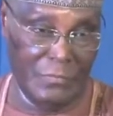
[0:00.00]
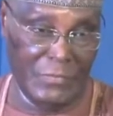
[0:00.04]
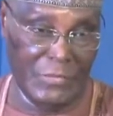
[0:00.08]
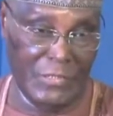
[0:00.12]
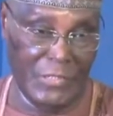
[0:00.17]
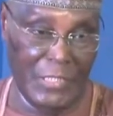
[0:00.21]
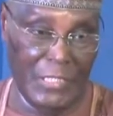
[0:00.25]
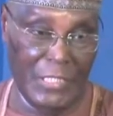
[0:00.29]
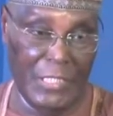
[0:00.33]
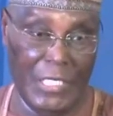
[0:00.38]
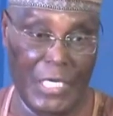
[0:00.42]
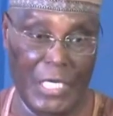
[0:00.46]

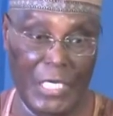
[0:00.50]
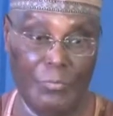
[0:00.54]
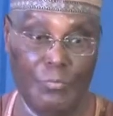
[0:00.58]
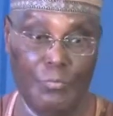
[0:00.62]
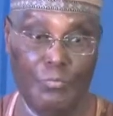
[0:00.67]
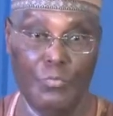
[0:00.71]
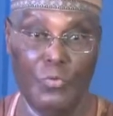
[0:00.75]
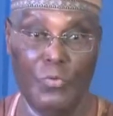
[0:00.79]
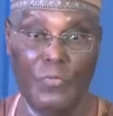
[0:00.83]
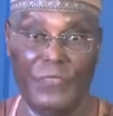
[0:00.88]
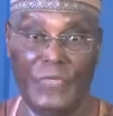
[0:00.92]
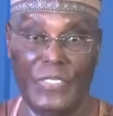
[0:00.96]
And I
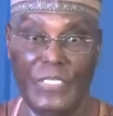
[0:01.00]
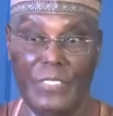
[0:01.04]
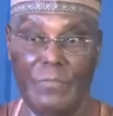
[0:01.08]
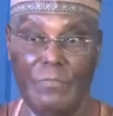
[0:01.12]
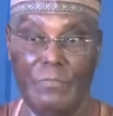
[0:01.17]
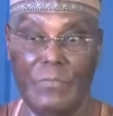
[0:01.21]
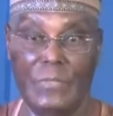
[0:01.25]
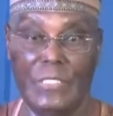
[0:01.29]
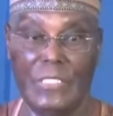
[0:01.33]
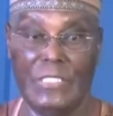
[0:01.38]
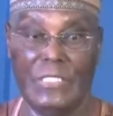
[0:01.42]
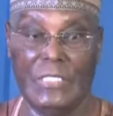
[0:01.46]
moved
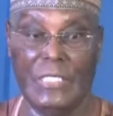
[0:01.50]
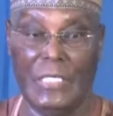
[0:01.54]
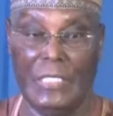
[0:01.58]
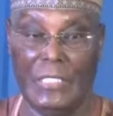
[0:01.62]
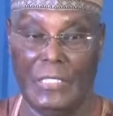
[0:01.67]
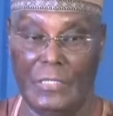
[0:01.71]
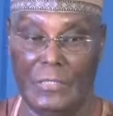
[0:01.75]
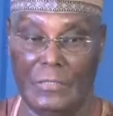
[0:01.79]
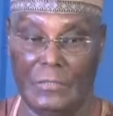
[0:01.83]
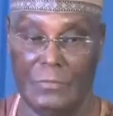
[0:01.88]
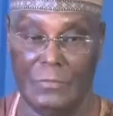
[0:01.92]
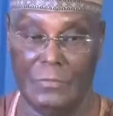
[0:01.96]

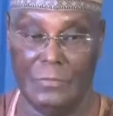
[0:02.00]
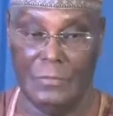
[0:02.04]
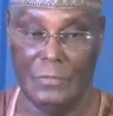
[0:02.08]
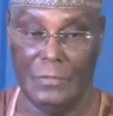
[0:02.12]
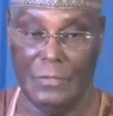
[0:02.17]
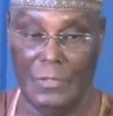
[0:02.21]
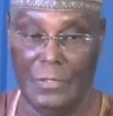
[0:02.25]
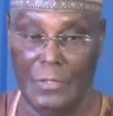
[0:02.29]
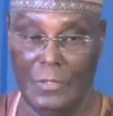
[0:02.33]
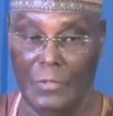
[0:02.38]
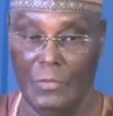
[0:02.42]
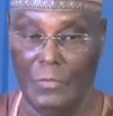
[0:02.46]
immediately,
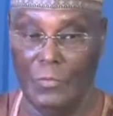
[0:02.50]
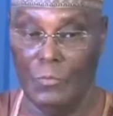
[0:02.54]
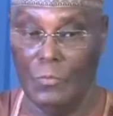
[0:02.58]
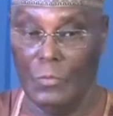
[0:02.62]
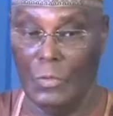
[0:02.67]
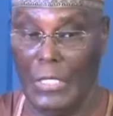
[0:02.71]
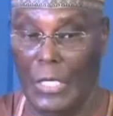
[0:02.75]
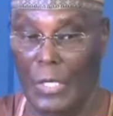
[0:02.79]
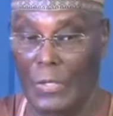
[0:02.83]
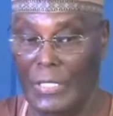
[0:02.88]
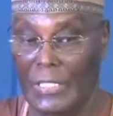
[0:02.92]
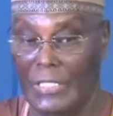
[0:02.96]

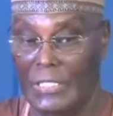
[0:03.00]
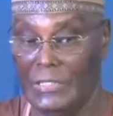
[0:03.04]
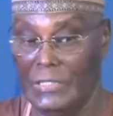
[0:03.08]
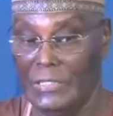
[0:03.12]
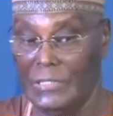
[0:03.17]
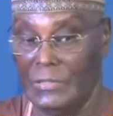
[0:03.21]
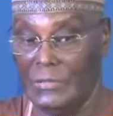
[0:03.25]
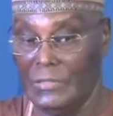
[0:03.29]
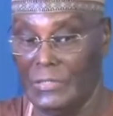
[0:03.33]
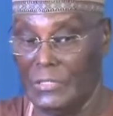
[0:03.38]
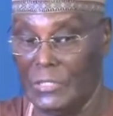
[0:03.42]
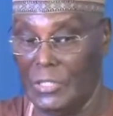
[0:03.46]
without
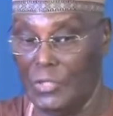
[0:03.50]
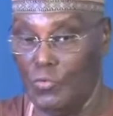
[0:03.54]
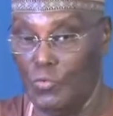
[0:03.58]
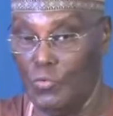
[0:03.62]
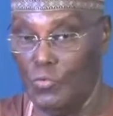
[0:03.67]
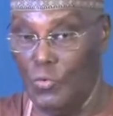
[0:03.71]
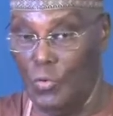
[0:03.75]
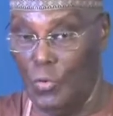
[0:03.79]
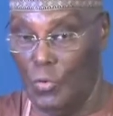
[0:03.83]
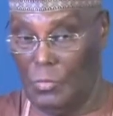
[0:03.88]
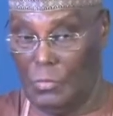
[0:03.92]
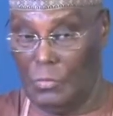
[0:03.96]
letting Shehu
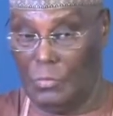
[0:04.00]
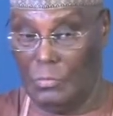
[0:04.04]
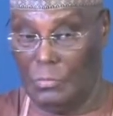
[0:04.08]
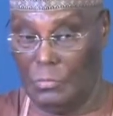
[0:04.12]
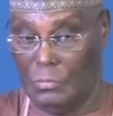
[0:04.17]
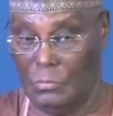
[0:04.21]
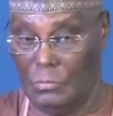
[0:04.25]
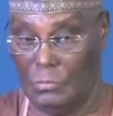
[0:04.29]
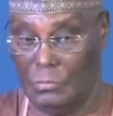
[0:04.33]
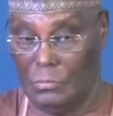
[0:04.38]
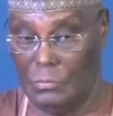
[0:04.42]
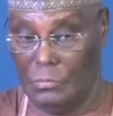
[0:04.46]
know,
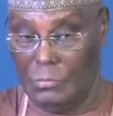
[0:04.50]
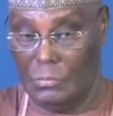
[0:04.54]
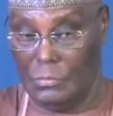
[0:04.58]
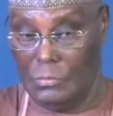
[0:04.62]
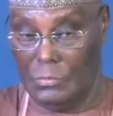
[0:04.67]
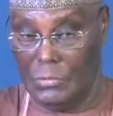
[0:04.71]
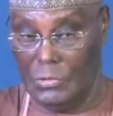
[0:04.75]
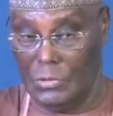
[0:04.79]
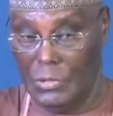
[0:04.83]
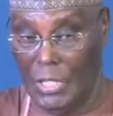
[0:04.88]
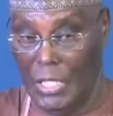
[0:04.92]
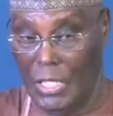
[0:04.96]

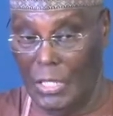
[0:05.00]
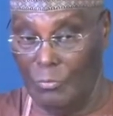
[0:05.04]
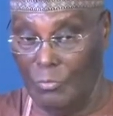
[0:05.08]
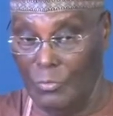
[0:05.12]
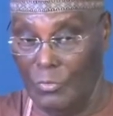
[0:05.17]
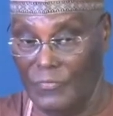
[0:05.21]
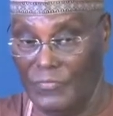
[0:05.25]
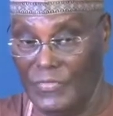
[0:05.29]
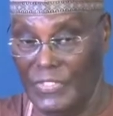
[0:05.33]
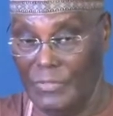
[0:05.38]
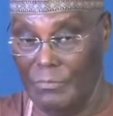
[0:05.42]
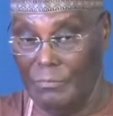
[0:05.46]
I
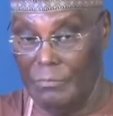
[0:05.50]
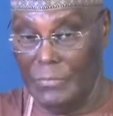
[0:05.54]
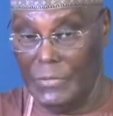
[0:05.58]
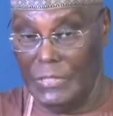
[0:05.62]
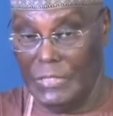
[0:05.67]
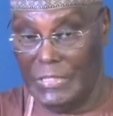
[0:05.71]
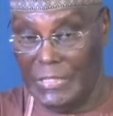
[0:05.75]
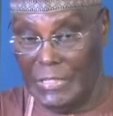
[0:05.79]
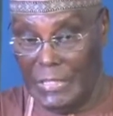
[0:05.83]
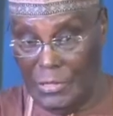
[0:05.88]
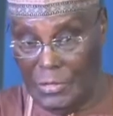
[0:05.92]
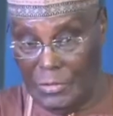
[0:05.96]
moved
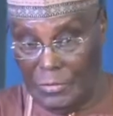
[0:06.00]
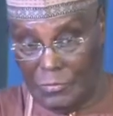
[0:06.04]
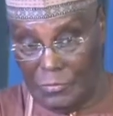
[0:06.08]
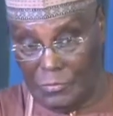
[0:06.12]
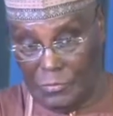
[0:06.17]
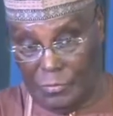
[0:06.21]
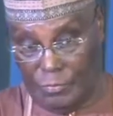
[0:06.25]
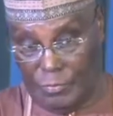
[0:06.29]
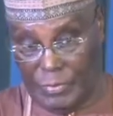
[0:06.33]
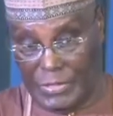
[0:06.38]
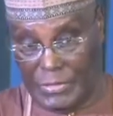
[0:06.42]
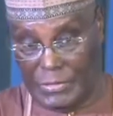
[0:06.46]
immediately
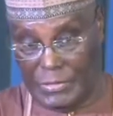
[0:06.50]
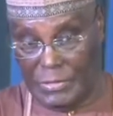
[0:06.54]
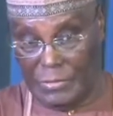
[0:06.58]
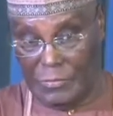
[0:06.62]
to President